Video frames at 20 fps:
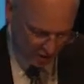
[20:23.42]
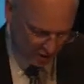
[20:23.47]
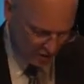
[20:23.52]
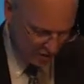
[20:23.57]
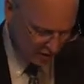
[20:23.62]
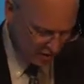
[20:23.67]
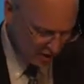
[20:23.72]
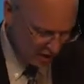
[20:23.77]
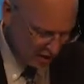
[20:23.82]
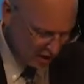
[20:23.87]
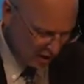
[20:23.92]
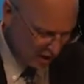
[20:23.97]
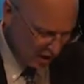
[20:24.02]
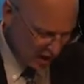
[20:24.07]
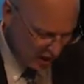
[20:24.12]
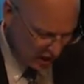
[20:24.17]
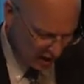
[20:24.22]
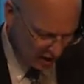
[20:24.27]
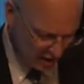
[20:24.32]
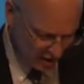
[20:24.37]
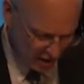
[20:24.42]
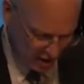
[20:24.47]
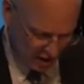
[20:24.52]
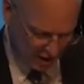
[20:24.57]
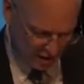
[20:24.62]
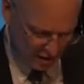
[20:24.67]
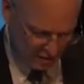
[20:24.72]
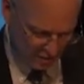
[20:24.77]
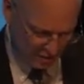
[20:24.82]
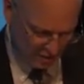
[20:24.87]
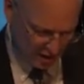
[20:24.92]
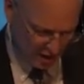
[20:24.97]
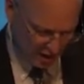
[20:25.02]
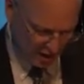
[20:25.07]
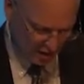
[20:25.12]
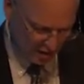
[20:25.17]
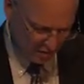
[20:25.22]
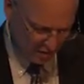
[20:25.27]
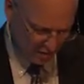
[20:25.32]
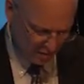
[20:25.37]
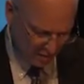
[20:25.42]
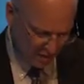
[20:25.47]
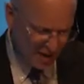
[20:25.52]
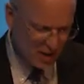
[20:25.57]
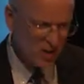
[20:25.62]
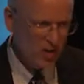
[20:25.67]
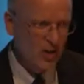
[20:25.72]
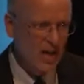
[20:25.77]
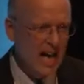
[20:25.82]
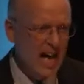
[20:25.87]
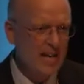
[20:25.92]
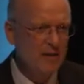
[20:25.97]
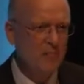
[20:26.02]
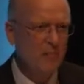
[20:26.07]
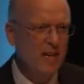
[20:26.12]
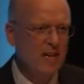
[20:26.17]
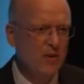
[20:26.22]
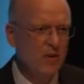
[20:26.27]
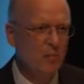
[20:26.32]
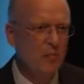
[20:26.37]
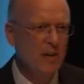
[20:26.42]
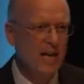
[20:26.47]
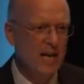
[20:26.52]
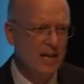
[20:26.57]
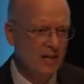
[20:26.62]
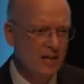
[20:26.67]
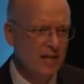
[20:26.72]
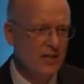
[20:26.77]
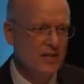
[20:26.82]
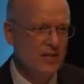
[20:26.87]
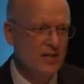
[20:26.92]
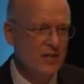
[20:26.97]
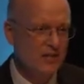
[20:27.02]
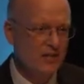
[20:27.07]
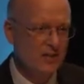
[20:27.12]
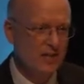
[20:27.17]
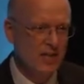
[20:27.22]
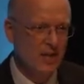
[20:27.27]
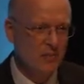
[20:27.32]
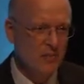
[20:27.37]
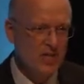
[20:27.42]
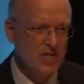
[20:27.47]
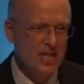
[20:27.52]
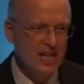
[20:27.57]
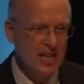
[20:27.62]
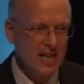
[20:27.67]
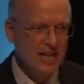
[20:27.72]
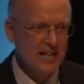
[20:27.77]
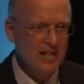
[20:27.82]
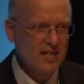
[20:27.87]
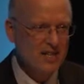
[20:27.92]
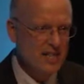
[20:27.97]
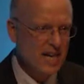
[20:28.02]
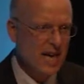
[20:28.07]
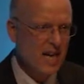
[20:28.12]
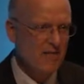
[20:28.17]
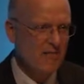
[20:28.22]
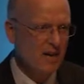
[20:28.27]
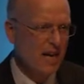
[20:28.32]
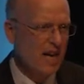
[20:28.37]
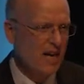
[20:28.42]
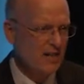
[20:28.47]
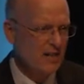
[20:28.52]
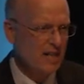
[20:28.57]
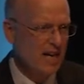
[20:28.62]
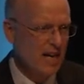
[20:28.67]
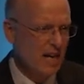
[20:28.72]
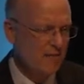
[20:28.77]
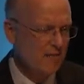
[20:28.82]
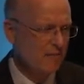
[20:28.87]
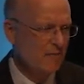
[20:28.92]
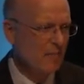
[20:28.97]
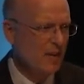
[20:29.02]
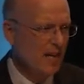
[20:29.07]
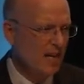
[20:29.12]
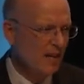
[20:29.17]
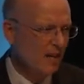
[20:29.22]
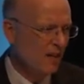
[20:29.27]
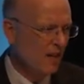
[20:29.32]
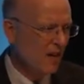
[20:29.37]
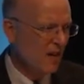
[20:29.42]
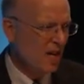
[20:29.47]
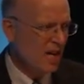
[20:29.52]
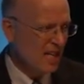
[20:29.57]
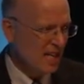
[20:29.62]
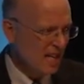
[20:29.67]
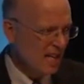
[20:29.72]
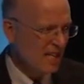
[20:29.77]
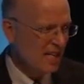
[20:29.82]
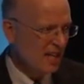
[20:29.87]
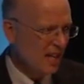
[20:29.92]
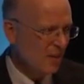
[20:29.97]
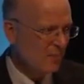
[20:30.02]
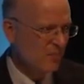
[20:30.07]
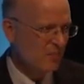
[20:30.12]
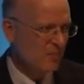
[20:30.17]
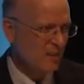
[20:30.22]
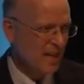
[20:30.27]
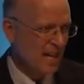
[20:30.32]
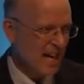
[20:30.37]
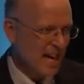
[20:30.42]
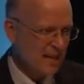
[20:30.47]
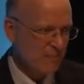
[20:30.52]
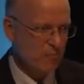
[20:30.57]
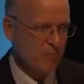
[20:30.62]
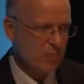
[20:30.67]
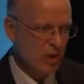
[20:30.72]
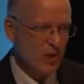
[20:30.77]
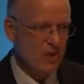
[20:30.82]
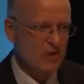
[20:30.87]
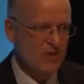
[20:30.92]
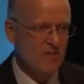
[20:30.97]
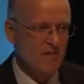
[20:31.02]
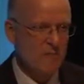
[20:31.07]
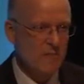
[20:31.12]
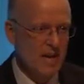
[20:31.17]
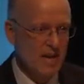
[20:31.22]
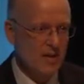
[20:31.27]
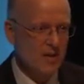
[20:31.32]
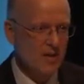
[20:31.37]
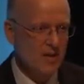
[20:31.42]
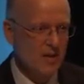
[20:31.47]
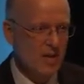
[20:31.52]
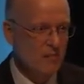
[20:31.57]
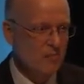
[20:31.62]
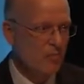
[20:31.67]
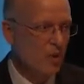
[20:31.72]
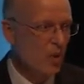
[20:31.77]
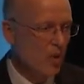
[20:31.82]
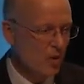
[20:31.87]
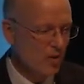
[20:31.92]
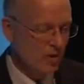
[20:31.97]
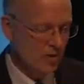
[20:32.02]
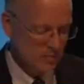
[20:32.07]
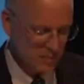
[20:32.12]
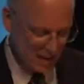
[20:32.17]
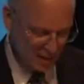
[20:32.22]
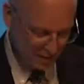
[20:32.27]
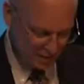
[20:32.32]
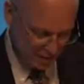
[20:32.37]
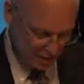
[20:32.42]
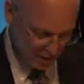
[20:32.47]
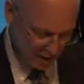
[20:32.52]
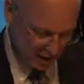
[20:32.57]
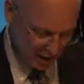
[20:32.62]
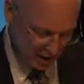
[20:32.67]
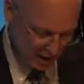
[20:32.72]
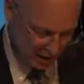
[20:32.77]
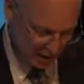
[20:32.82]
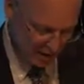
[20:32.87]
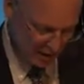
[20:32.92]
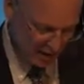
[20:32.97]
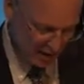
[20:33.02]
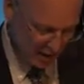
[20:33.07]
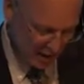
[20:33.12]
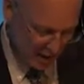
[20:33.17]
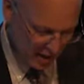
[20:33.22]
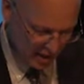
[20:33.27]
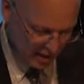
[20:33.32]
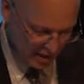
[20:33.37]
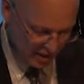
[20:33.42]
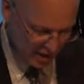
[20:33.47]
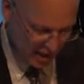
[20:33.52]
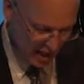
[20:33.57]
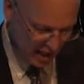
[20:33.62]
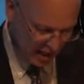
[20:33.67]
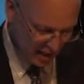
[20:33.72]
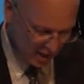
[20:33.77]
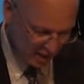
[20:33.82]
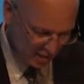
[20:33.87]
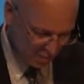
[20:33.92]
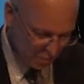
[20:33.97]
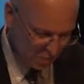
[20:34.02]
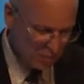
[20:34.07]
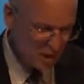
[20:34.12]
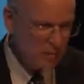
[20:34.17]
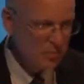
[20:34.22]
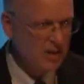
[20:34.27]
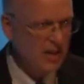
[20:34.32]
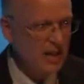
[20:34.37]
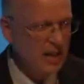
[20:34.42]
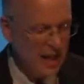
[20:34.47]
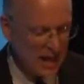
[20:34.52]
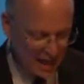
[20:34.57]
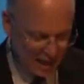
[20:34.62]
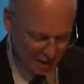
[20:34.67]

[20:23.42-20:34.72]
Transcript: There's a, hell of uh, metal, hot metal pellets, in which again these half ox, half men heat up hot balls of metal and pour them down your gullet. There's a hell of bubbling